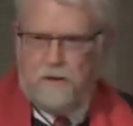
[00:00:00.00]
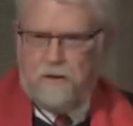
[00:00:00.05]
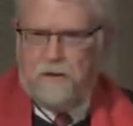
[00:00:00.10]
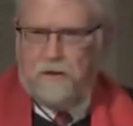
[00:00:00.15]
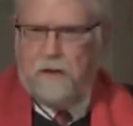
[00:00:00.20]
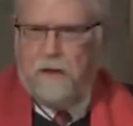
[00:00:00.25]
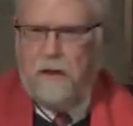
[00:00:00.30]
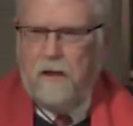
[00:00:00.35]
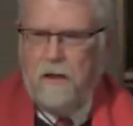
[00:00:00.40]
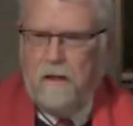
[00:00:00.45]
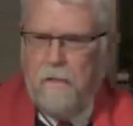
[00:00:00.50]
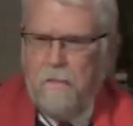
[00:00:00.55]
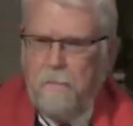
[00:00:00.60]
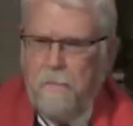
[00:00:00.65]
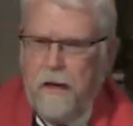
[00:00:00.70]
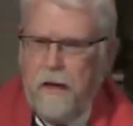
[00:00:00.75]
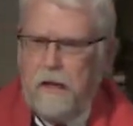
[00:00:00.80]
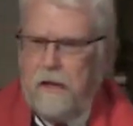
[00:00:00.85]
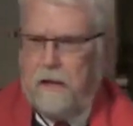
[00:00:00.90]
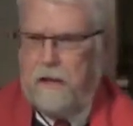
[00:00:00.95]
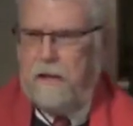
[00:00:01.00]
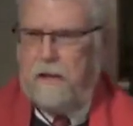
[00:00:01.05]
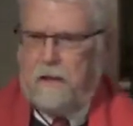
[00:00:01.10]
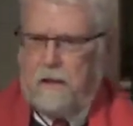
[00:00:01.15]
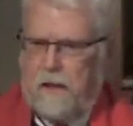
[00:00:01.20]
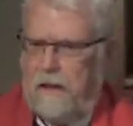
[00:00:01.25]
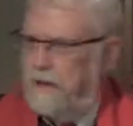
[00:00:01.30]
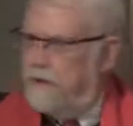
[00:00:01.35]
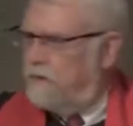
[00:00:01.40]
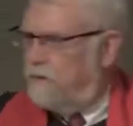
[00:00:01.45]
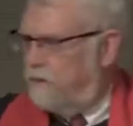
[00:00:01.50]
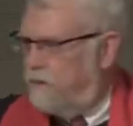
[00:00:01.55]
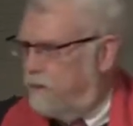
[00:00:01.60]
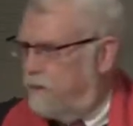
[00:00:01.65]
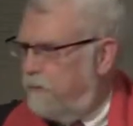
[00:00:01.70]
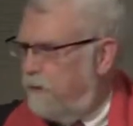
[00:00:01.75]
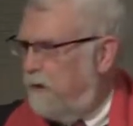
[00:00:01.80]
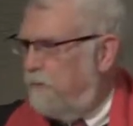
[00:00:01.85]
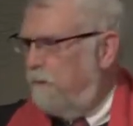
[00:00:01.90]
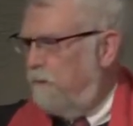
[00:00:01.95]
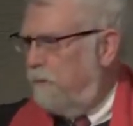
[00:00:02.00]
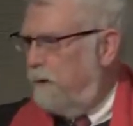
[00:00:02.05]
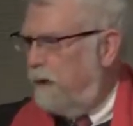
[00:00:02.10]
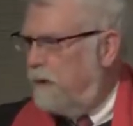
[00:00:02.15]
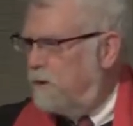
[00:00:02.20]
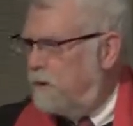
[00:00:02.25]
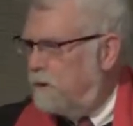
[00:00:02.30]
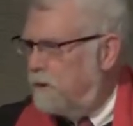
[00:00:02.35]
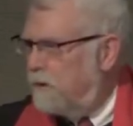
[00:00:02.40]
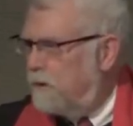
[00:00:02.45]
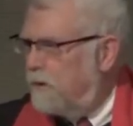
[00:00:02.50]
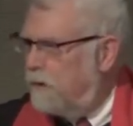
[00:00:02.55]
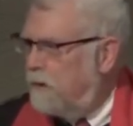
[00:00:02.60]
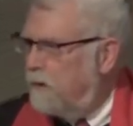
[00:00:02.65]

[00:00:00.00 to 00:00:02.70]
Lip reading: or making the case for the Reformation,